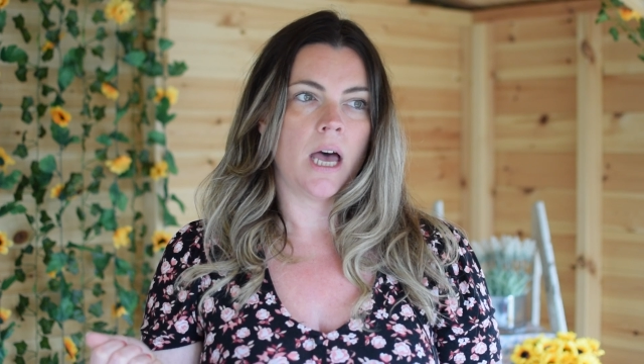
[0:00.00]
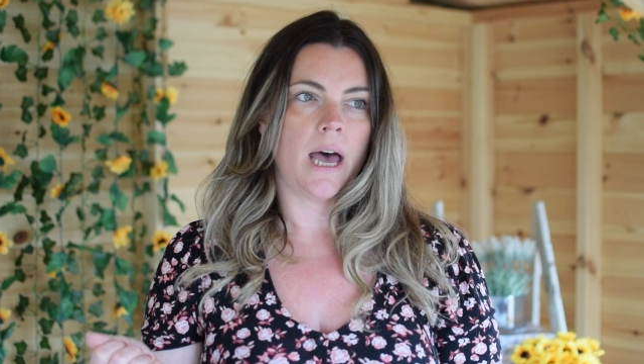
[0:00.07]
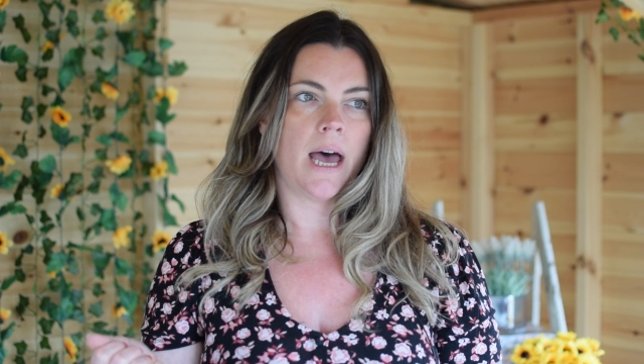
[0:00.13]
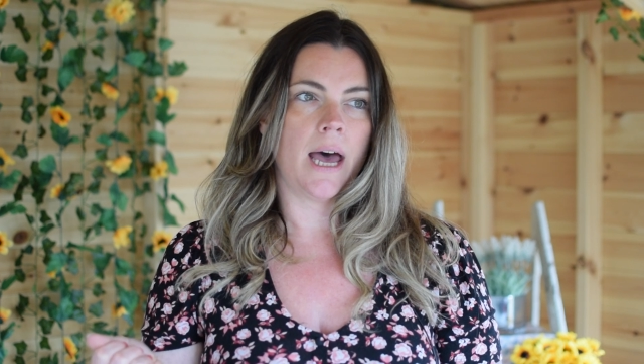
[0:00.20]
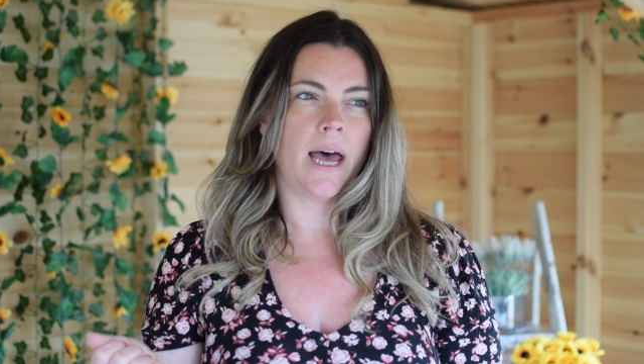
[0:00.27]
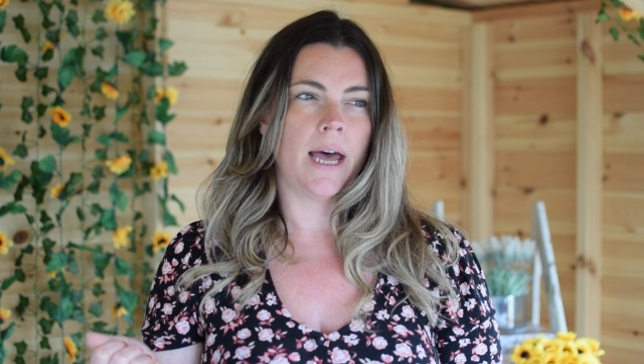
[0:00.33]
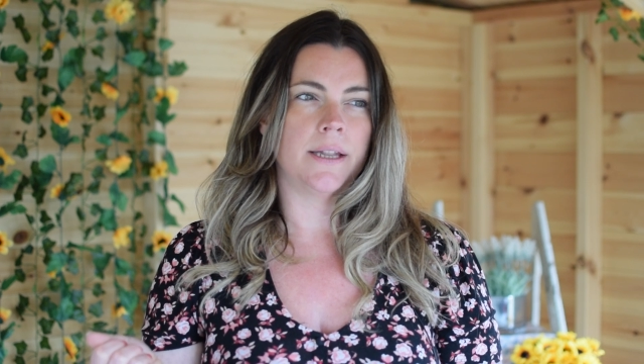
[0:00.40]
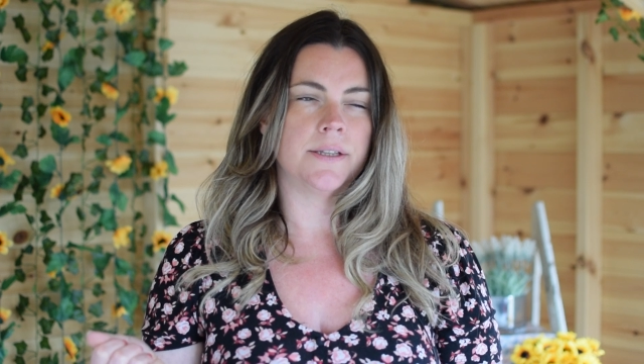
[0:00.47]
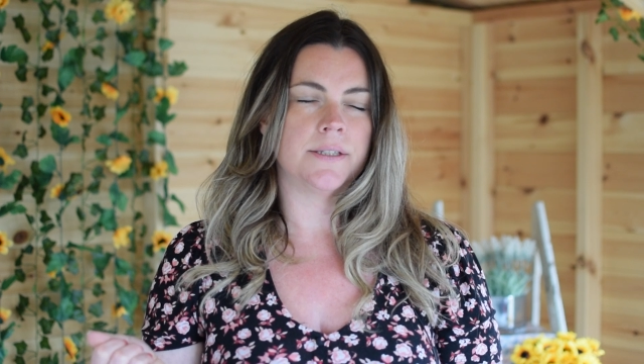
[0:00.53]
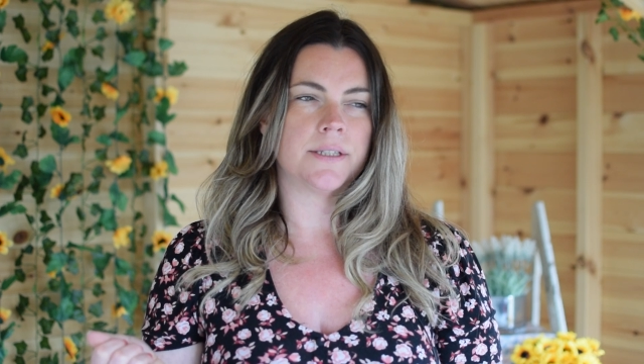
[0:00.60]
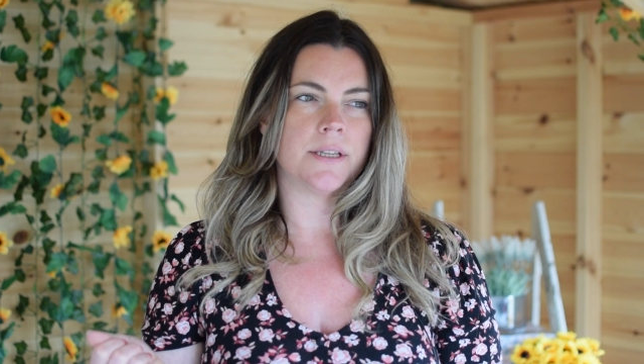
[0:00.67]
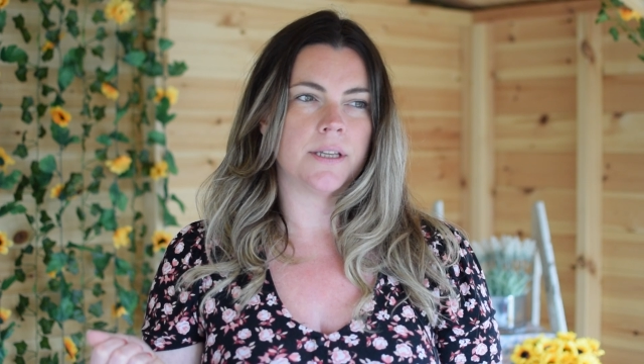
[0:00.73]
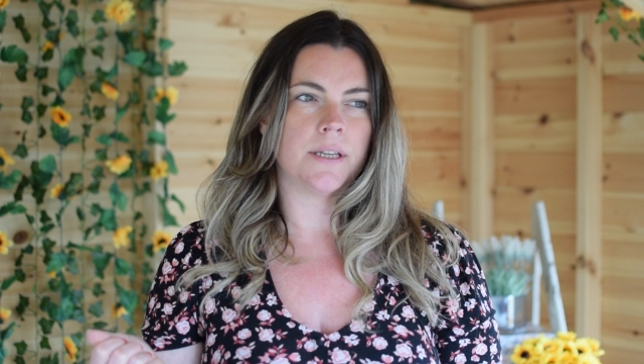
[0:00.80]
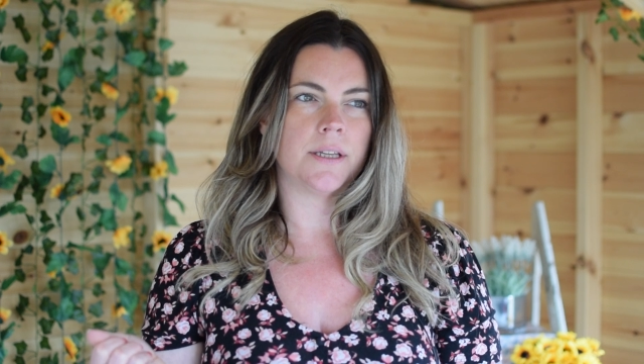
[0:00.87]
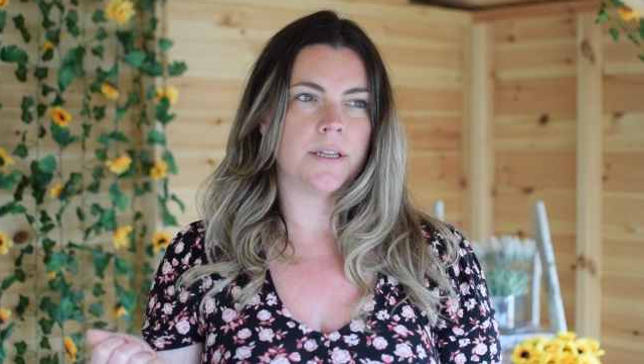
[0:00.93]
And
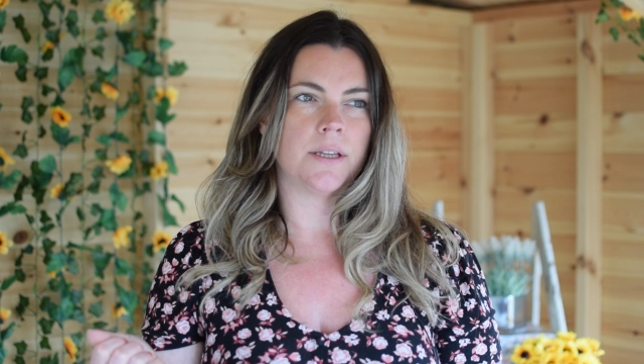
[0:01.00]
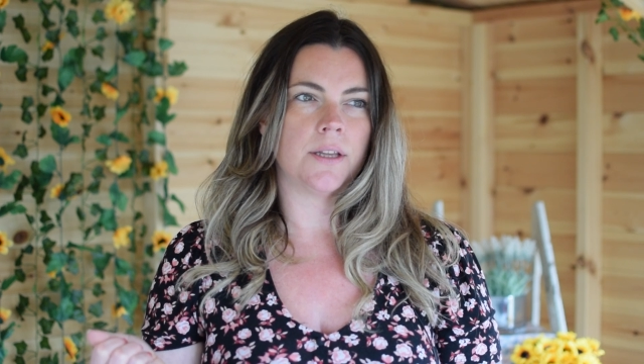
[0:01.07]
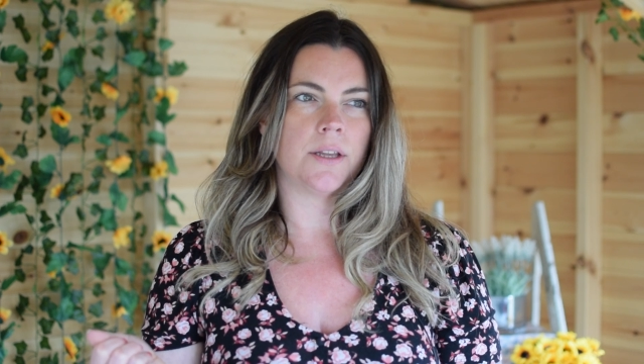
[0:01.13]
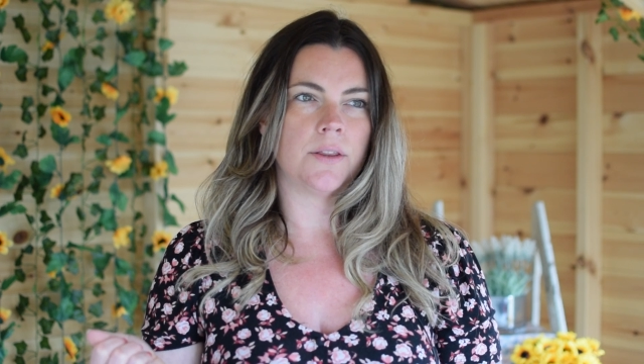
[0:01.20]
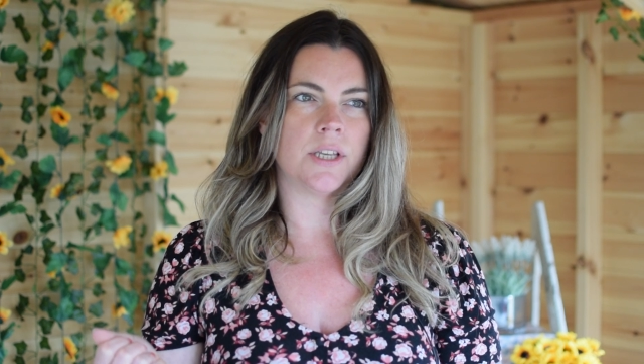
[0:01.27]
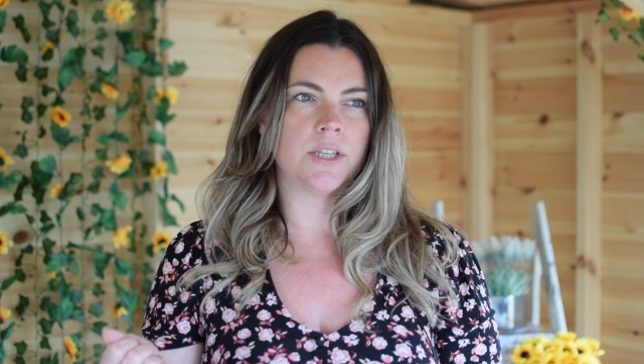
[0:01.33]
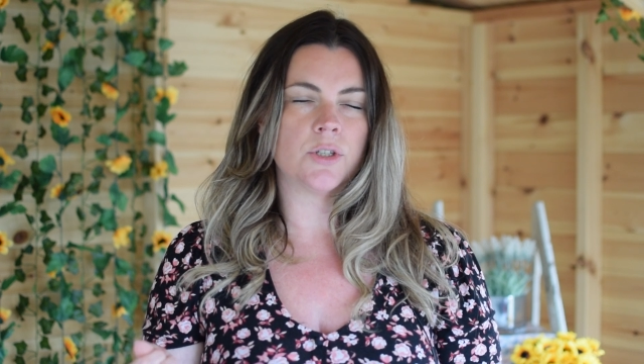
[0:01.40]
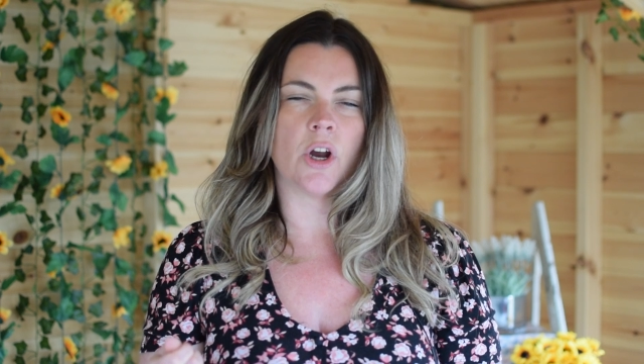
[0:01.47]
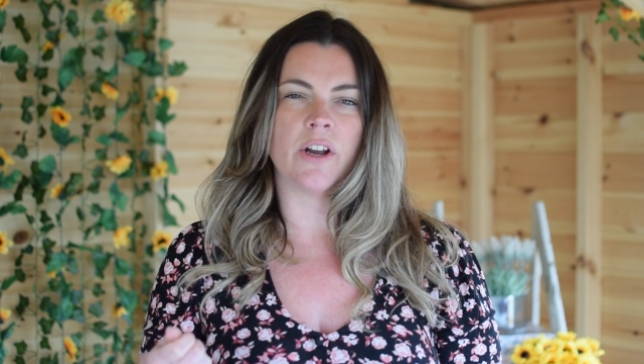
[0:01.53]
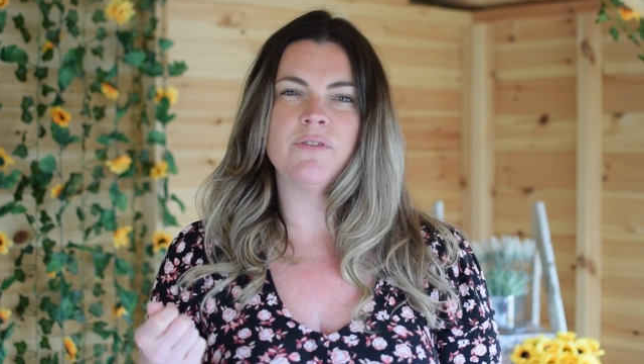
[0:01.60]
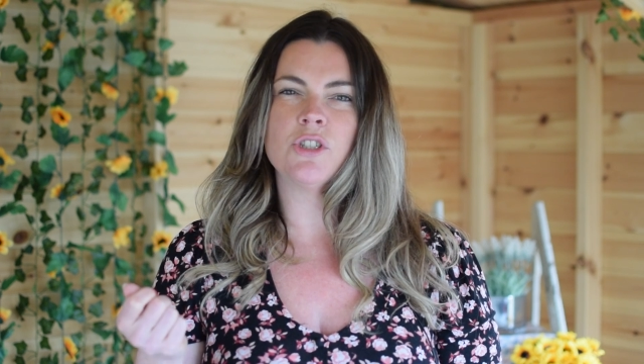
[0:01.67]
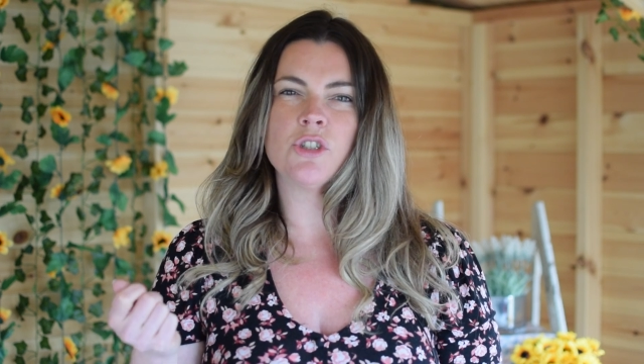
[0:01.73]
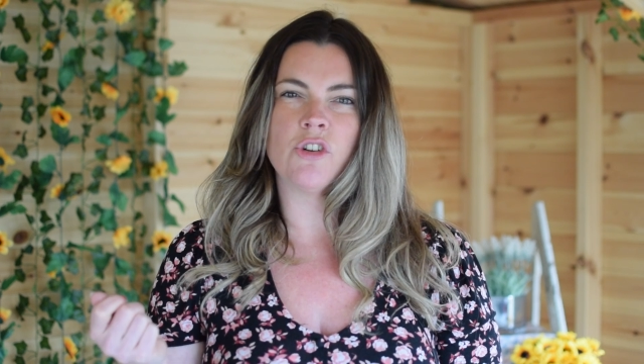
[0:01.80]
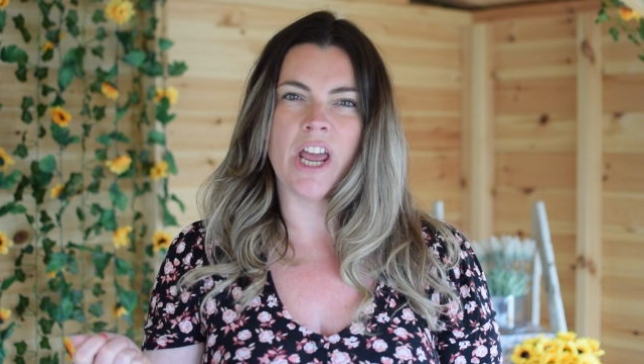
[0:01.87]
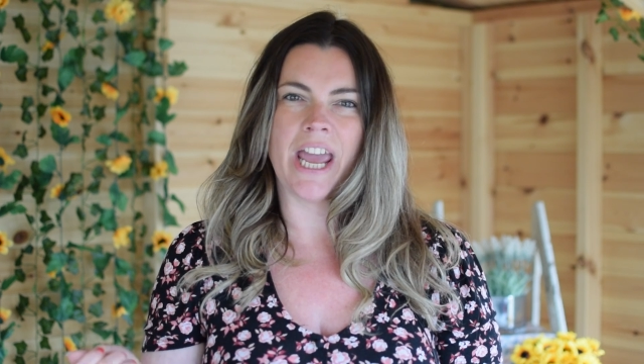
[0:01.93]
this sort
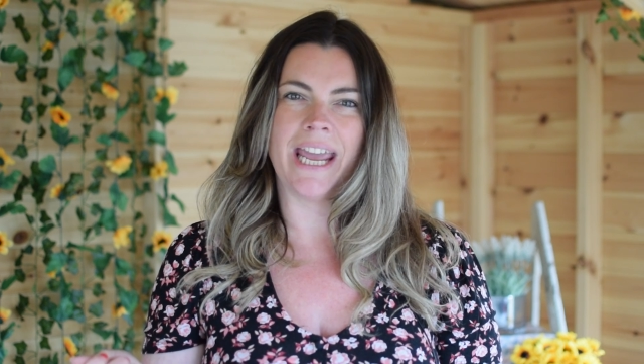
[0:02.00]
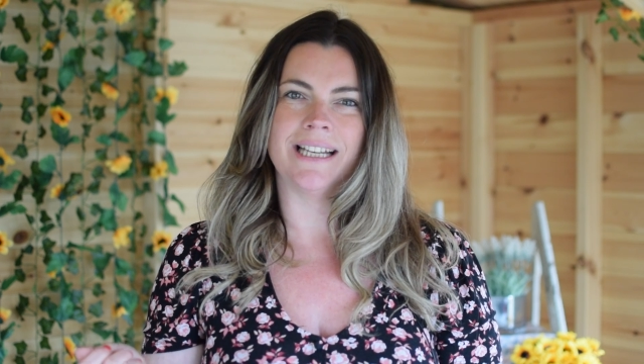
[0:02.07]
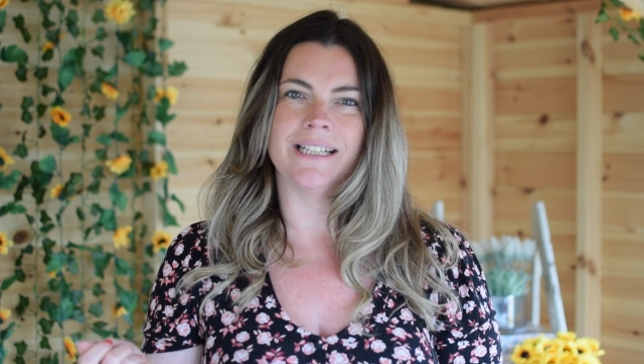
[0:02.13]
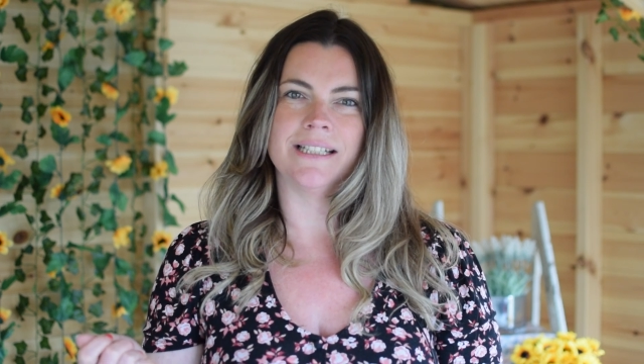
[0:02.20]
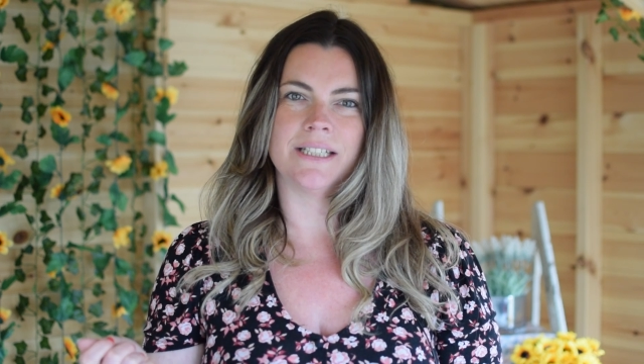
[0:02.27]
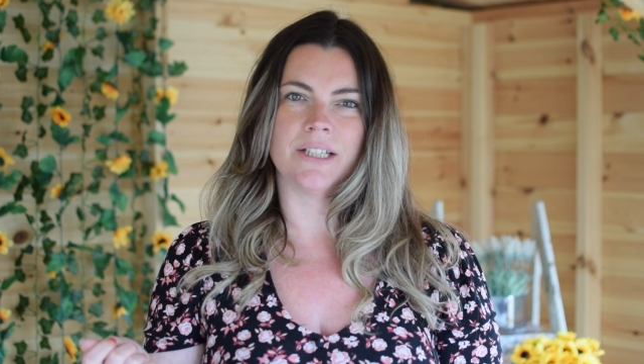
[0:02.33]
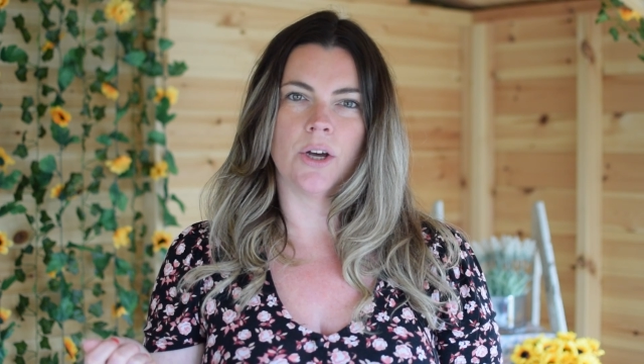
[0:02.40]
of trend